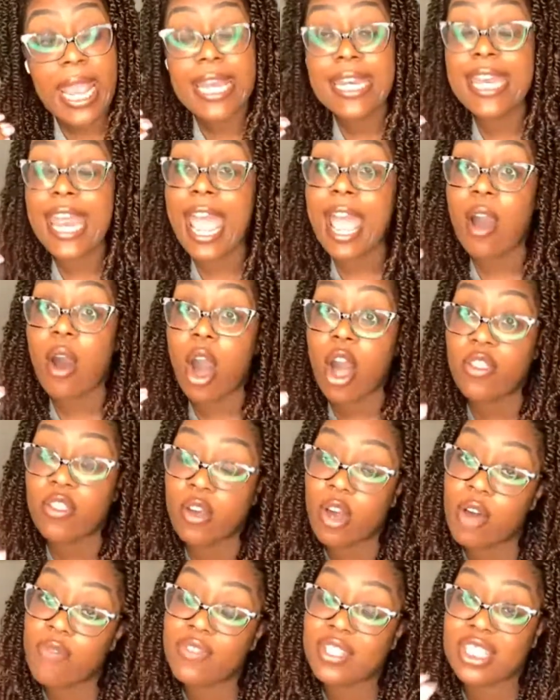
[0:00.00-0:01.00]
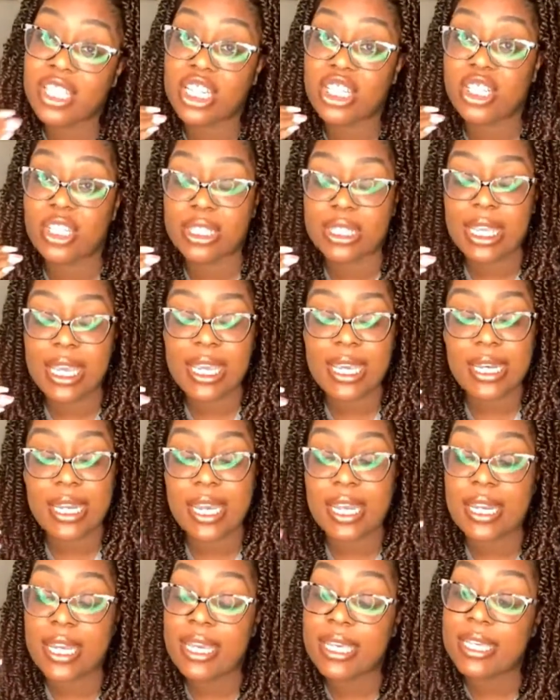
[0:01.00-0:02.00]
Now, are the conversations
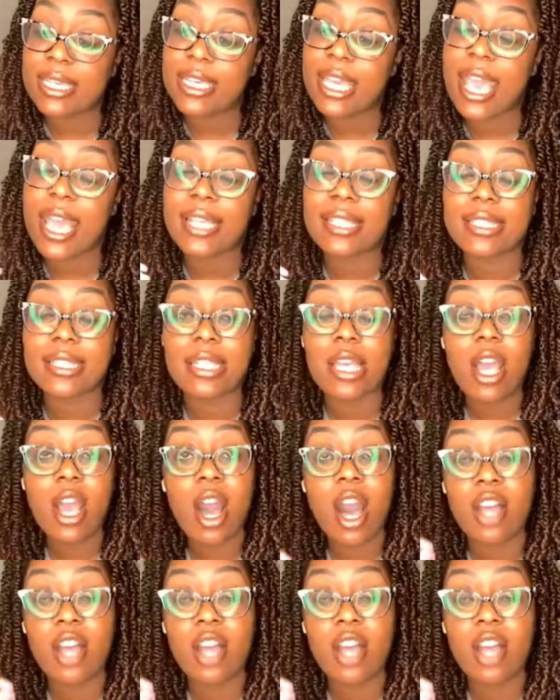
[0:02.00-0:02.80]
heated? Yes.